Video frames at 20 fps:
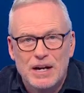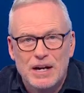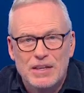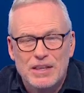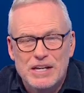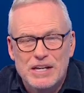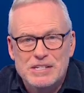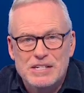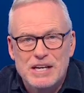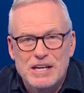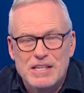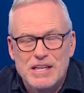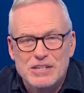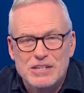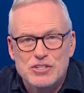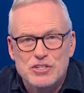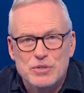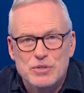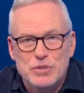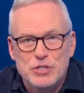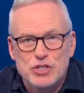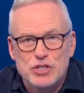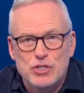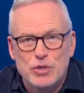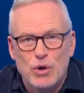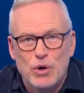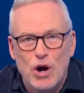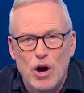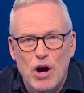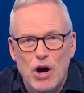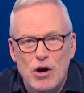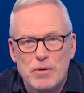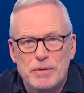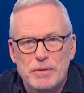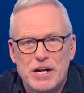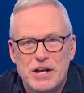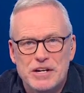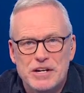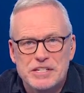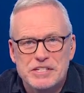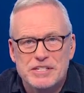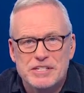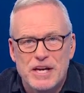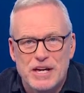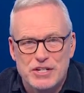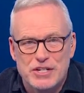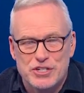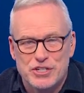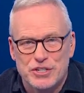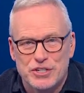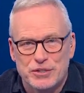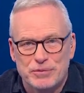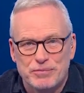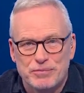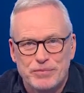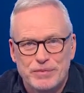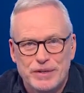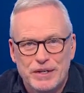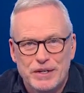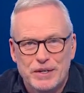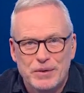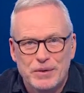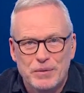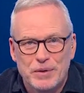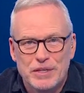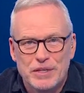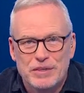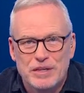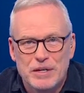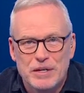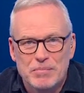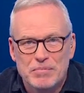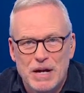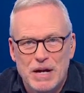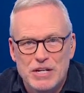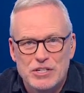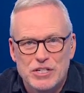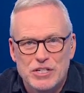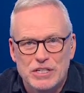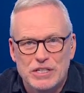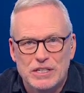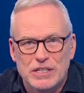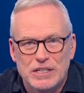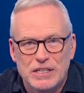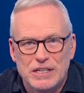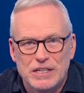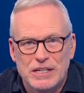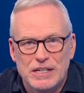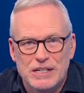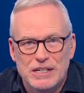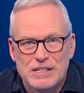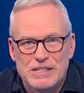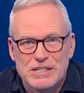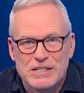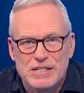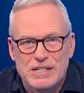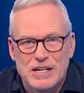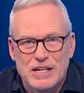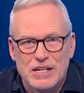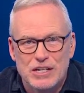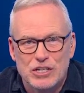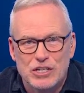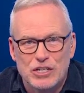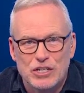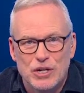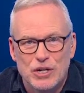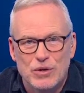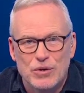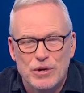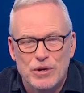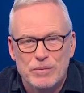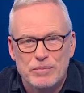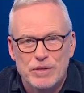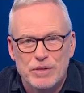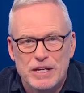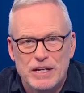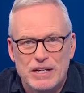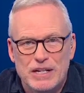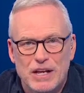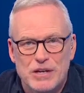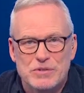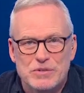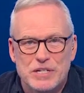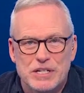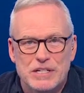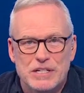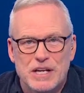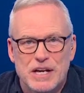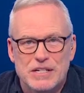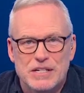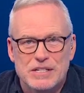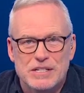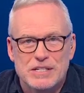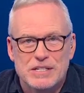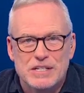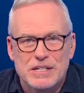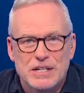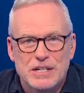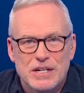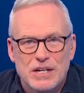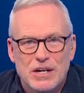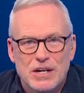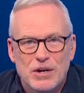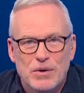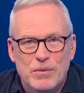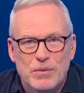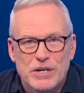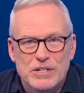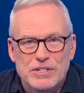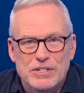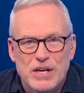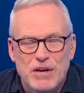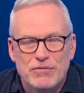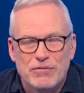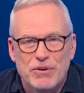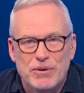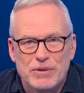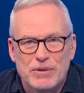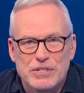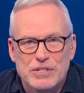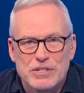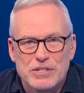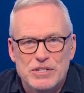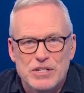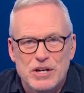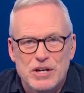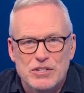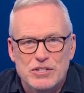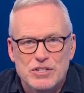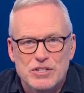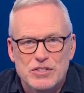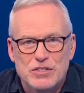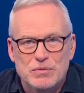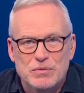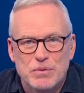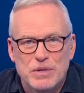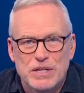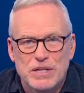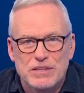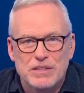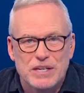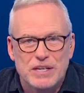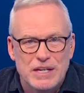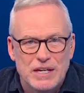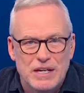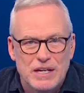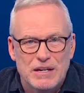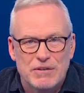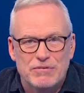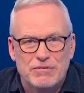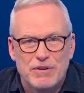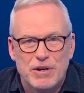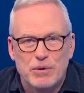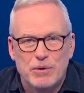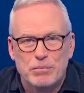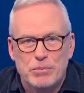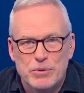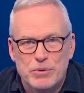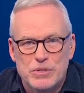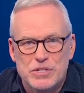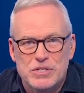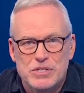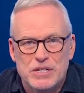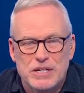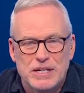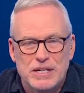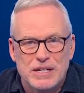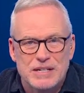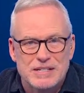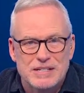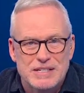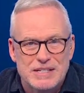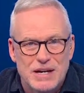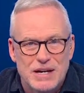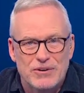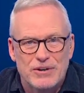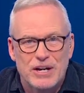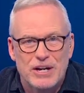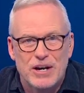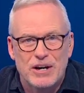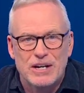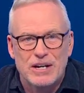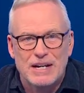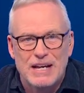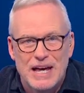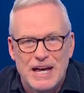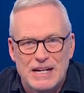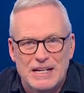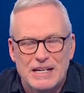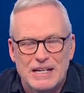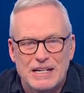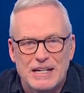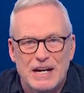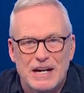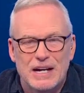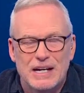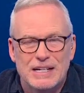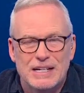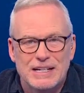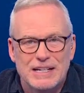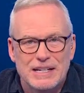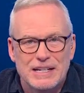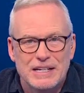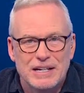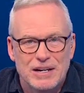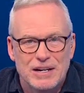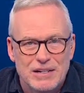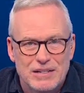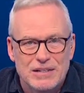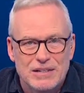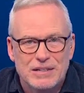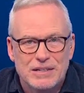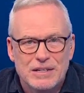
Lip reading: They say that's to ensure harmonisation with the major leagues in Europe. The closing dates were set following discussions with the EFL, Bundesliga, Serie A, La Liga and Ligue 1,